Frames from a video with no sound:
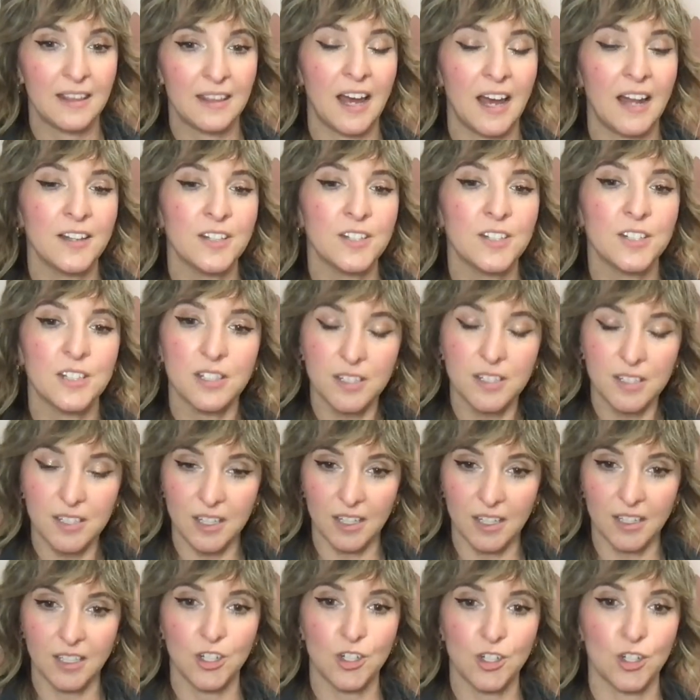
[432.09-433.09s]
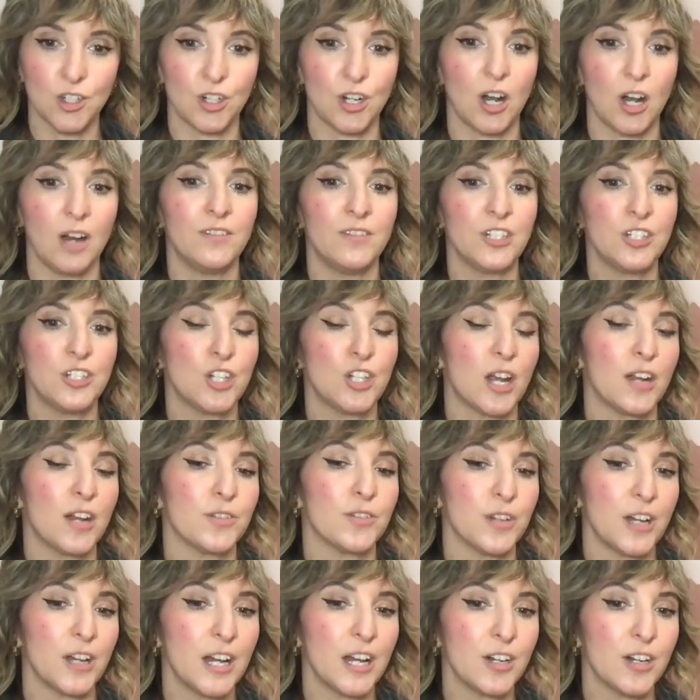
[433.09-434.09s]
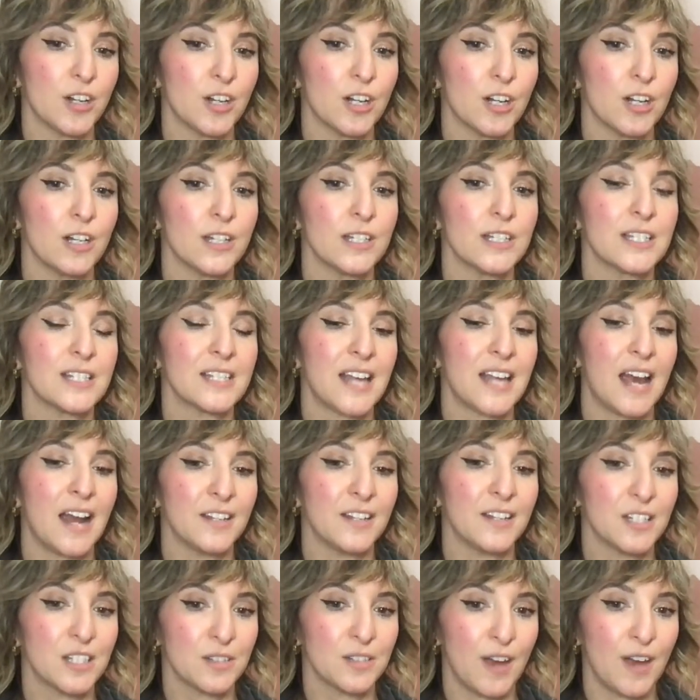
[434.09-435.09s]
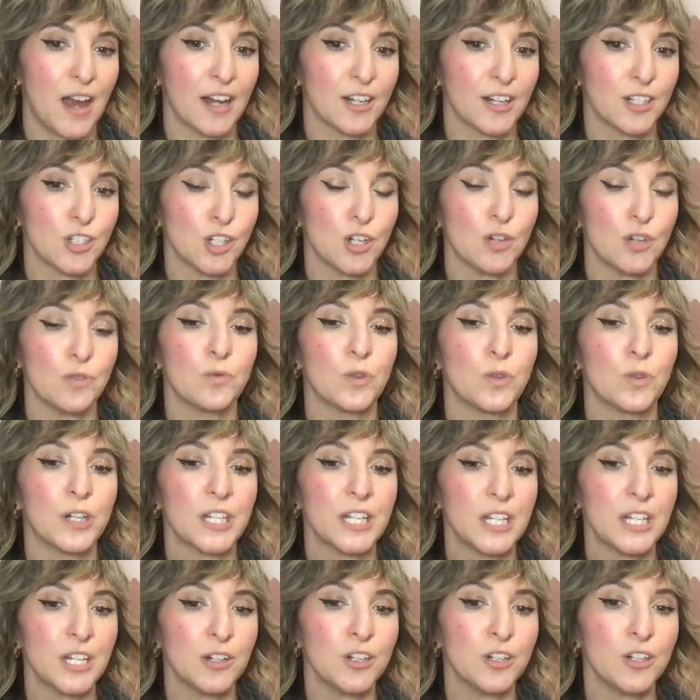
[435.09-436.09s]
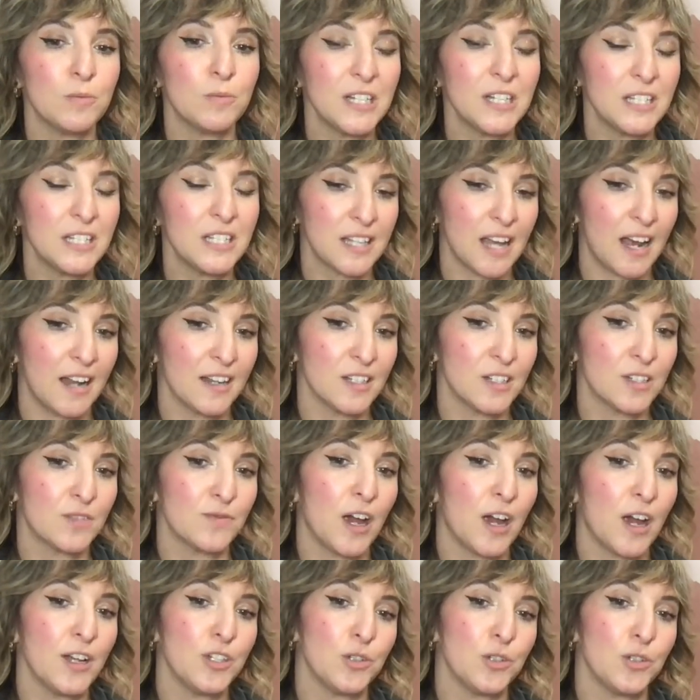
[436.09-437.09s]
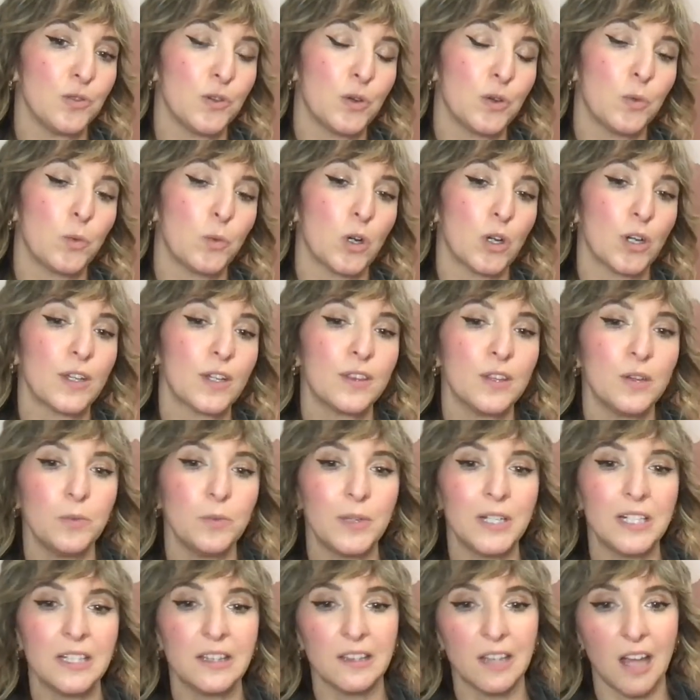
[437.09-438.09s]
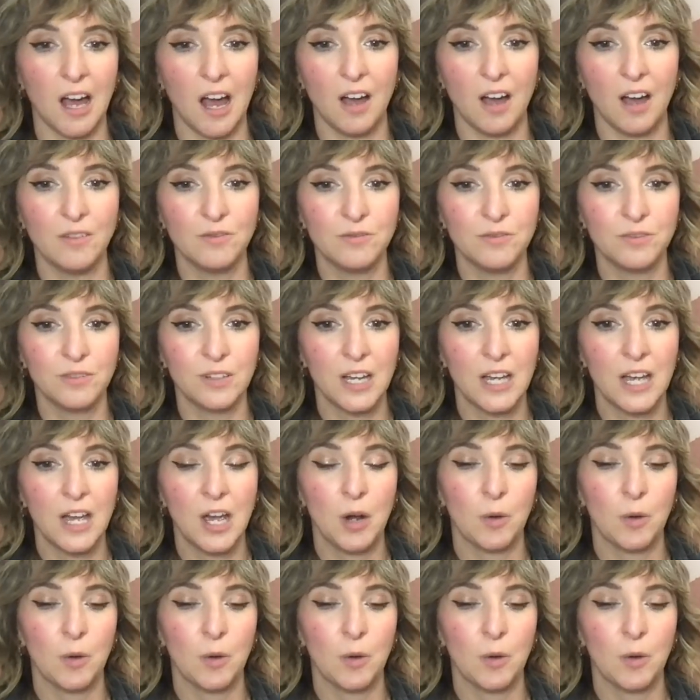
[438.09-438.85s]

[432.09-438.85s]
That is the signature of a generator, satisfaction. We're here to be satisfied doing work that we love.